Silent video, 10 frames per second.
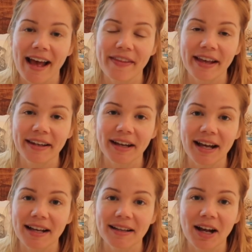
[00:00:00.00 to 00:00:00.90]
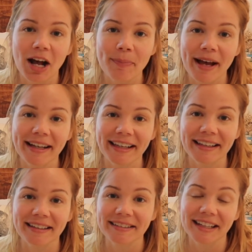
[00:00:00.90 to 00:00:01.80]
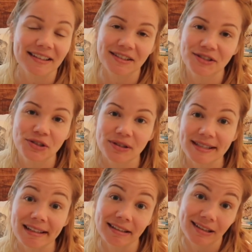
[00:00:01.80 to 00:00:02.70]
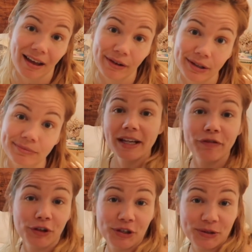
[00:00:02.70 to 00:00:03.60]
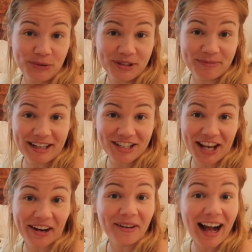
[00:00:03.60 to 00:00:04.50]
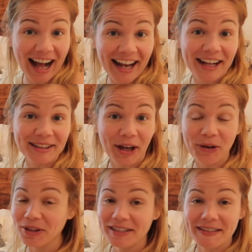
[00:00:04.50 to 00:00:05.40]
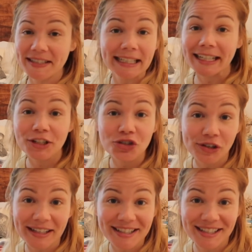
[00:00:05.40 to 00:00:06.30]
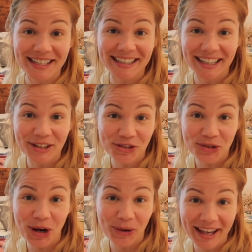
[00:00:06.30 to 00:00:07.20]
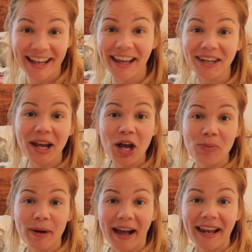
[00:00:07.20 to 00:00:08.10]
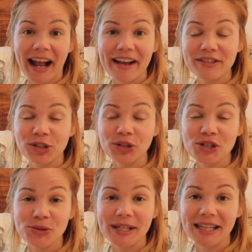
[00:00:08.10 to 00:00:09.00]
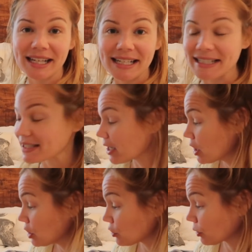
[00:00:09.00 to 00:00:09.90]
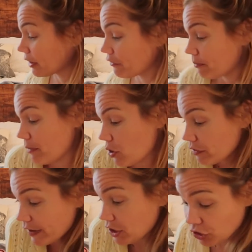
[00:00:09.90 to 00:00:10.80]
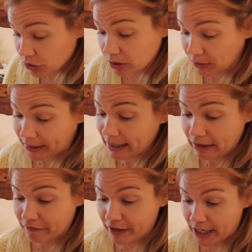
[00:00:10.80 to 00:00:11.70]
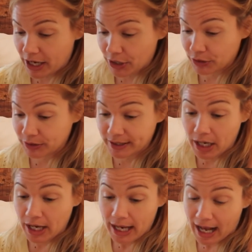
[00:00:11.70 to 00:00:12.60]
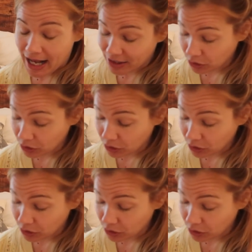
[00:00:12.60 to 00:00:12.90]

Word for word: and then uh, hop back in and let's do this thing together. If you're new to my channel, hi, hello. This is an interesting intro in, but I've started doing these sort of motivational cleaning videos, uh,